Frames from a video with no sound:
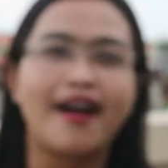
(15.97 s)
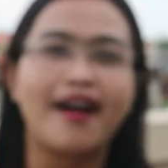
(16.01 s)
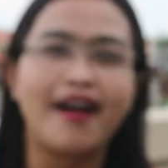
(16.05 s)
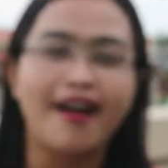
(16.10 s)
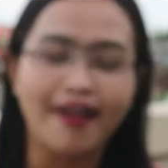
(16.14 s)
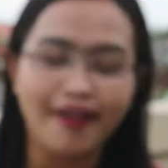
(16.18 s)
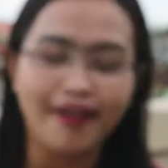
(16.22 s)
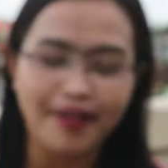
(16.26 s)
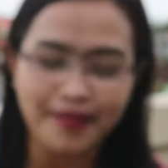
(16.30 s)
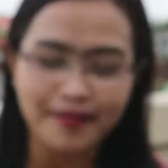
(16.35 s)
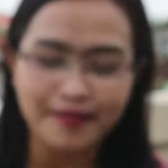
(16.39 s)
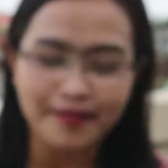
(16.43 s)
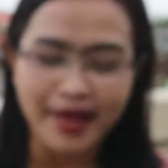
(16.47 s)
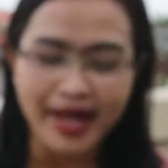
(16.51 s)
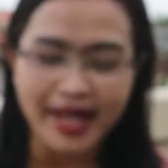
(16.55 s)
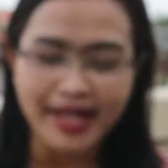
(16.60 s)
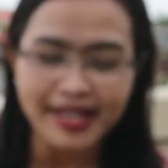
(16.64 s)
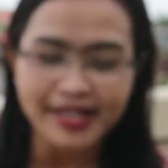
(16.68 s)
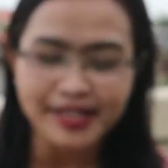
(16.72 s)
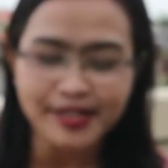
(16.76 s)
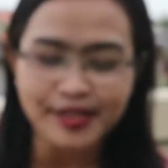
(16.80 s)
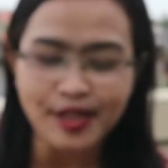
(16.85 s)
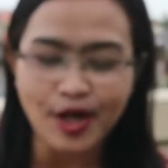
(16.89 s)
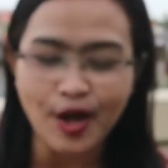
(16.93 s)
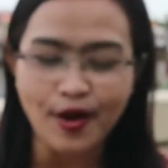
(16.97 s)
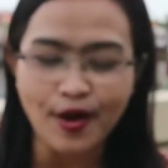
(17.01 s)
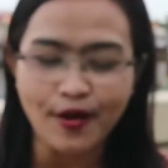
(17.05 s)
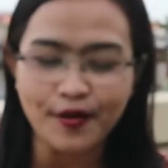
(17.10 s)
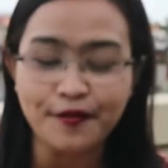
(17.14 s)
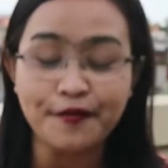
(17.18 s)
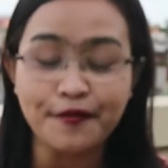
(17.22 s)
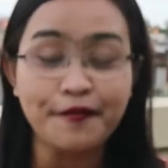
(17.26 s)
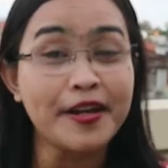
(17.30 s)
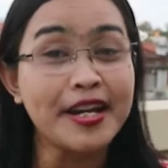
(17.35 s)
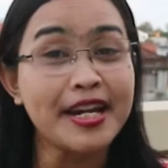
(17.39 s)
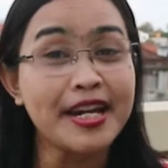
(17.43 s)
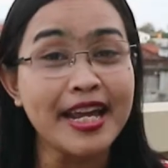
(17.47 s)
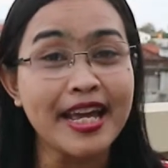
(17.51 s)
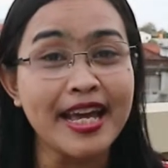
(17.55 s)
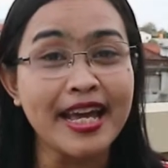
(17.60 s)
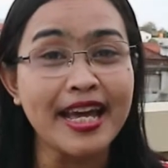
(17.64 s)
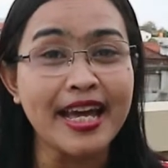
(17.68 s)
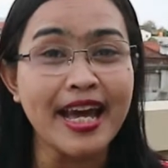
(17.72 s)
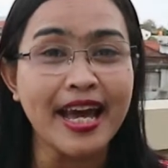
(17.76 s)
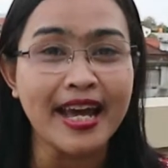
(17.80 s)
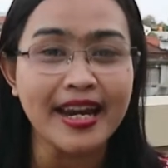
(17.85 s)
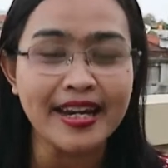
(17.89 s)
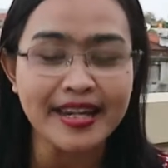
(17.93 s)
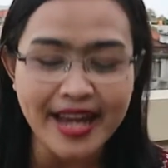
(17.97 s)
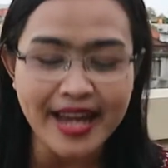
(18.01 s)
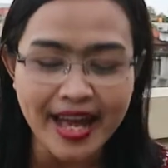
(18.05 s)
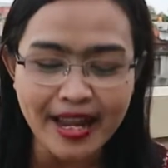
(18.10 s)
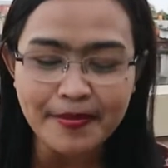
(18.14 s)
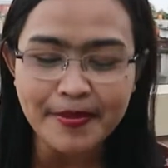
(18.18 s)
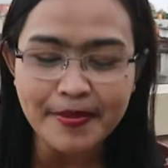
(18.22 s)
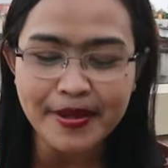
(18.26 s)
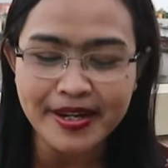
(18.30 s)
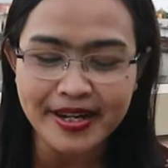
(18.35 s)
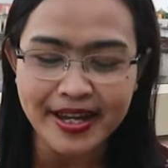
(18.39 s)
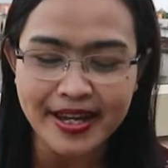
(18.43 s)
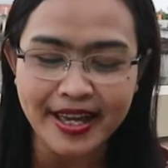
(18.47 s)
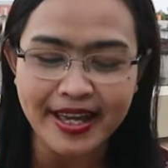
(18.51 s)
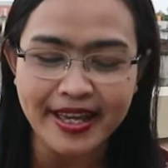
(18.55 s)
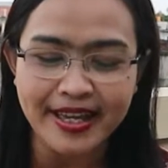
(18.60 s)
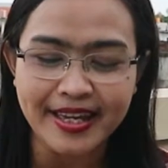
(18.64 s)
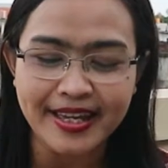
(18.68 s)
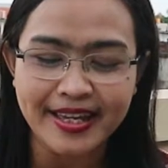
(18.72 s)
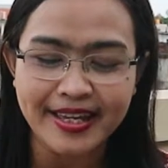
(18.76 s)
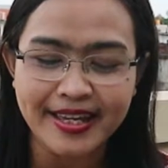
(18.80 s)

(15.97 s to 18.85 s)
are based on Finney and Dalbernay